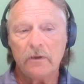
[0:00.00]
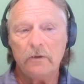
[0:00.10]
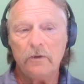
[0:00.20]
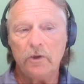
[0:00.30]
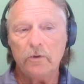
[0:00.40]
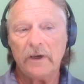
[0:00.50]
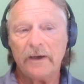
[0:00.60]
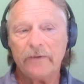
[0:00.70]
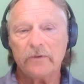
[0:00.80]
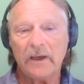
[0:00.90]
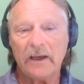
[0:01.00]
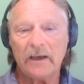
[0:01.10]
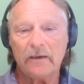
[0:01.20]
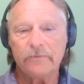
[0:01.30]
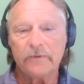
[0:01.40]
You have to
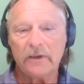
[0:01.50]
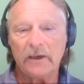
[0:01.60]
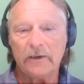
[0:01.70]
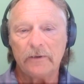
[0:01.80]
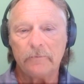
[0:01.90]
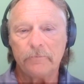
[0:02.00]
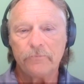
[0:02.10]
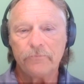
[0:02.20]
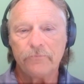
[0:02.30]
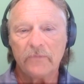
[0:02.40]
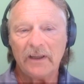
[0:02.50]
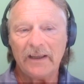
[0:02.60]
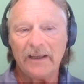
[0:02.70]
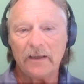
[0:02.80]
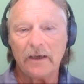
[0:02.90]
have
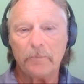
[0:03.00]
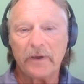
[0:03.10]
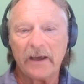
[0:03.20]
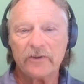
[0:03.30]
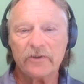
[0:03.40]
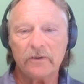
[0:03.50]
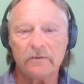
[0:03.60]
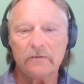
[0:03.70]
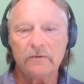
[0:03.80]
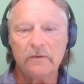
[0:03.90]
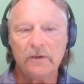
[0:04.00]
a passion,